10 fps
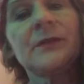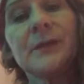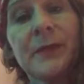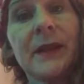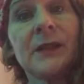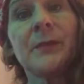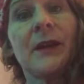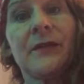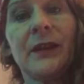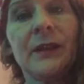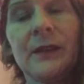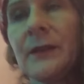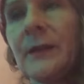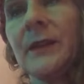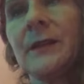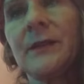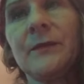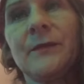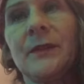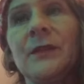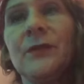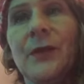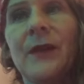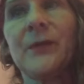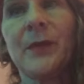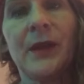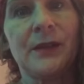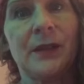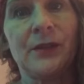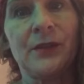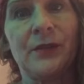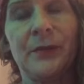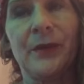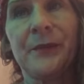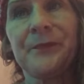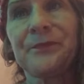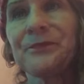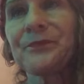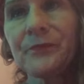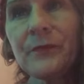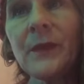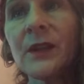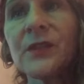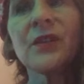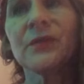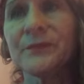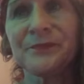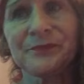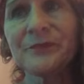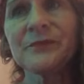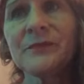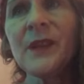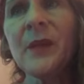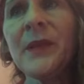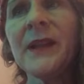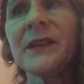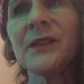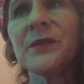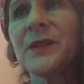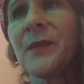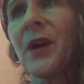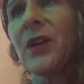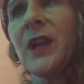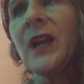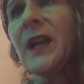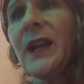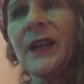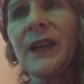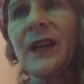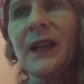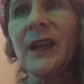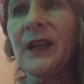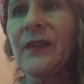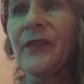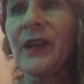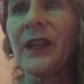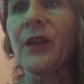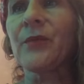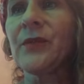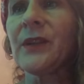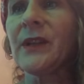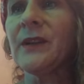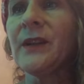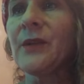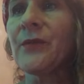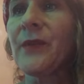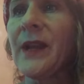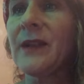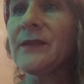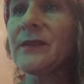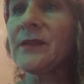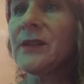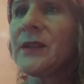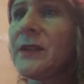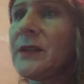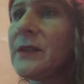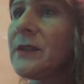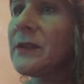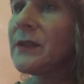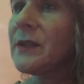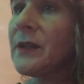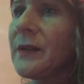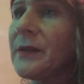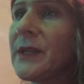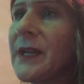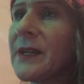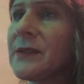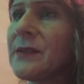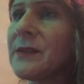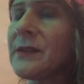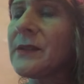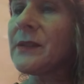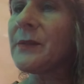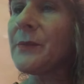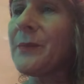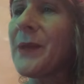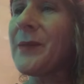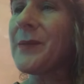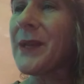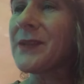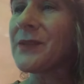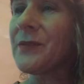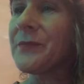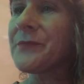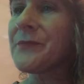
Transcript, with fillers: Just plant them heavy and then you do have to pay attention to them though. So planting those tomorrow and I, I forget arugula, rads, uh, lettuces, maybe basil,